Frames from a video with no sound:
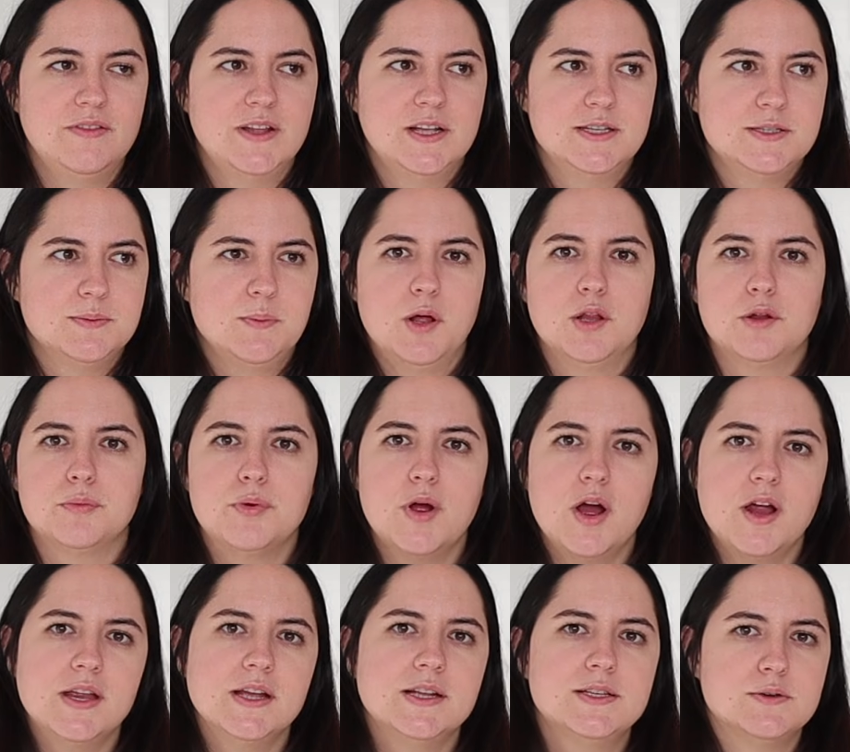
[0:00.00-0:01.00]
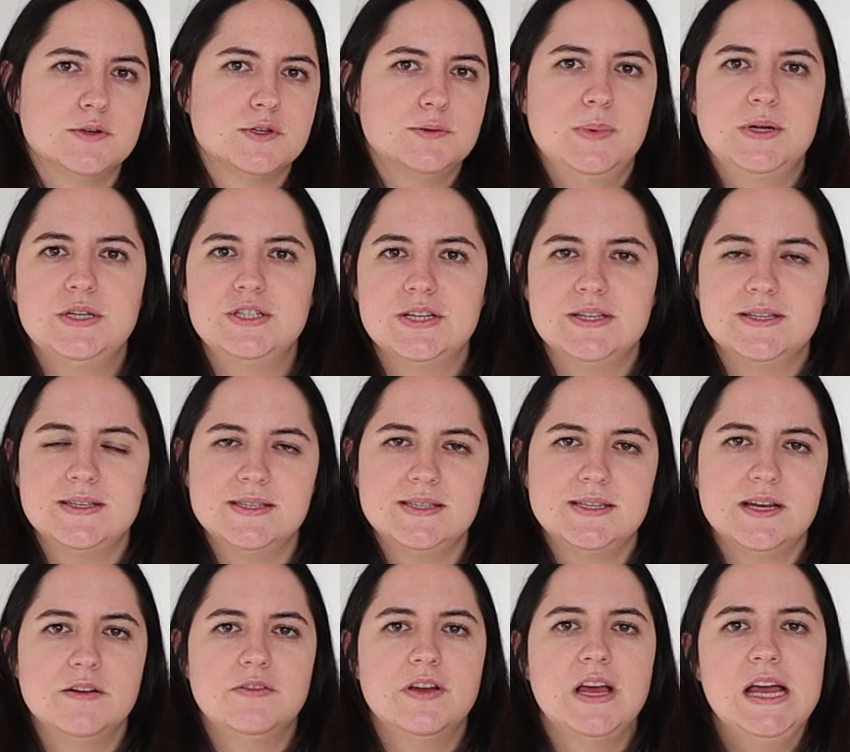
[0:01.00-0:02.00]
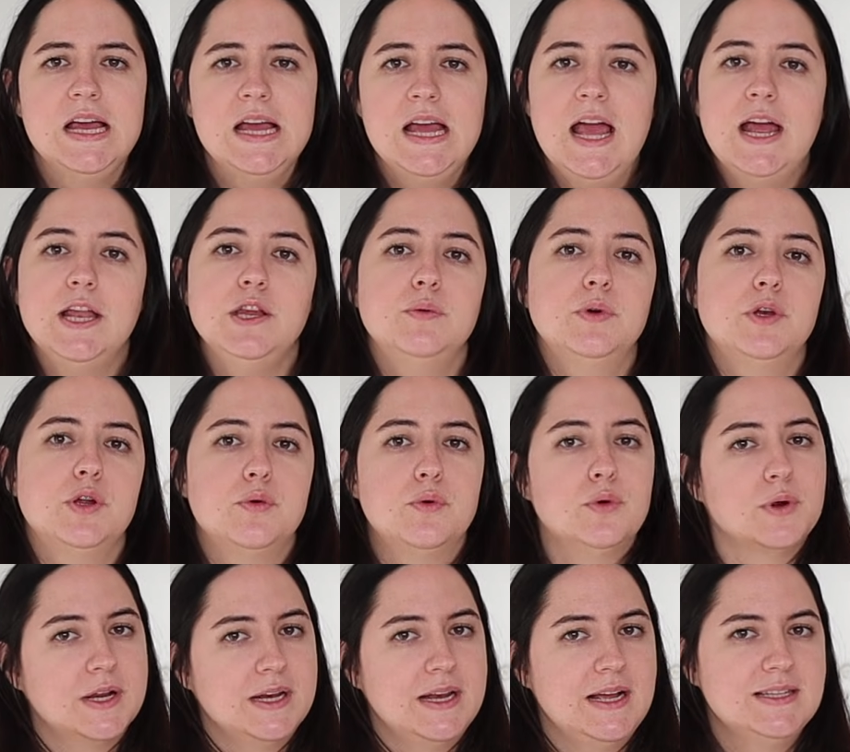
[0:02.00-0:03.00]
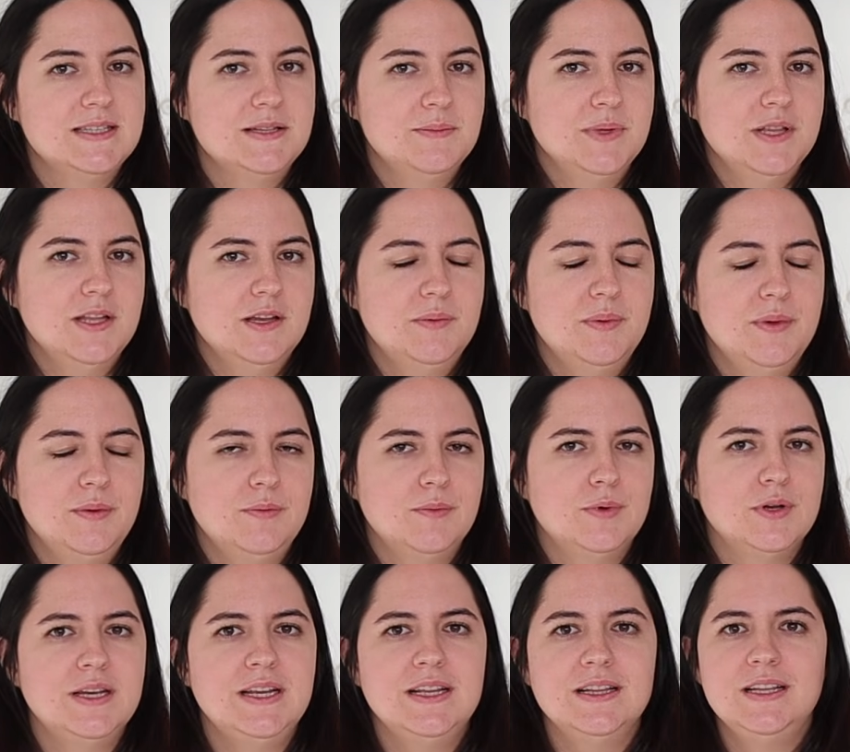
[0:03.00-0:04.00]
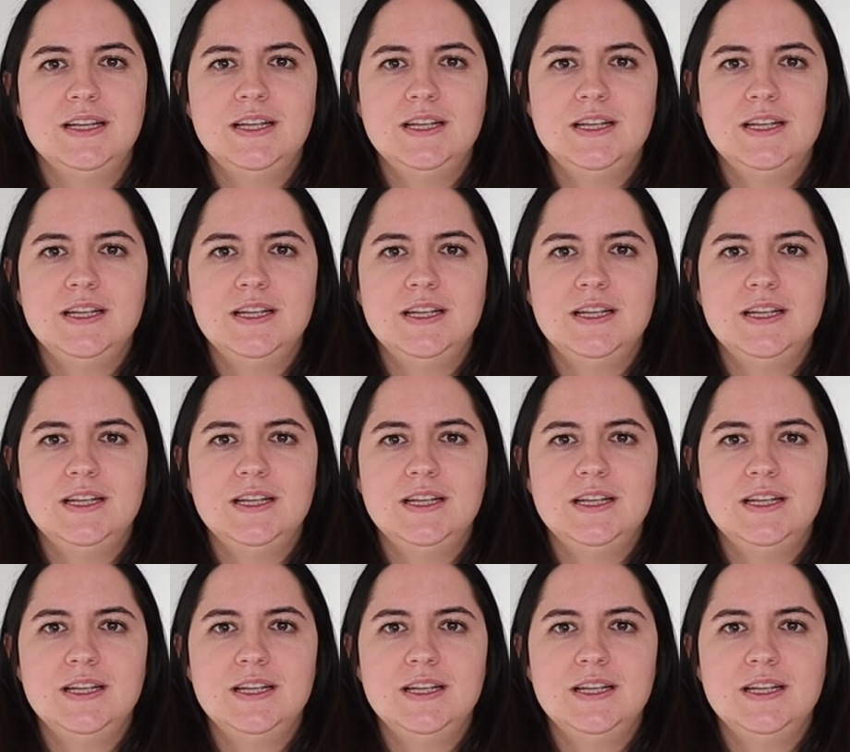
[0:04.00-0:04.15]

like smaller products or sponges and stuff, and you want to organize them a little bit more neatly.